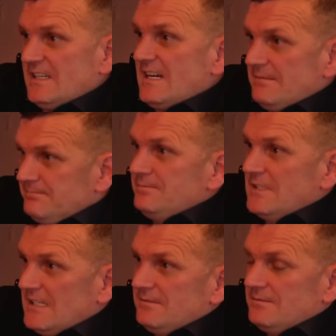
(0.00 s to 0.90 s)
Yeah,
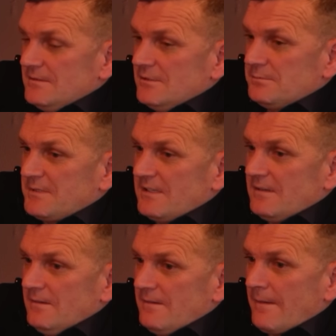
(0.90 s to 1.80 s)
yeah, up
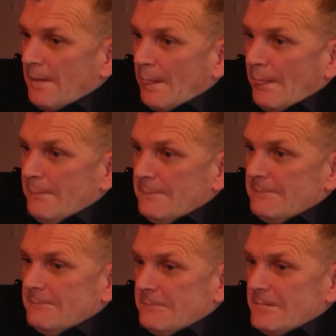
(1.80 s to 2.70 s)
there.
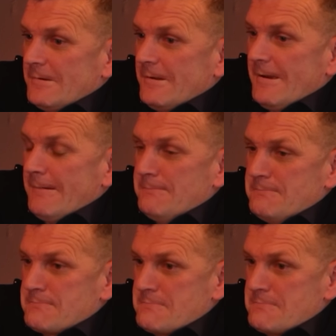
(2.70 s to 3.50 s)
But um,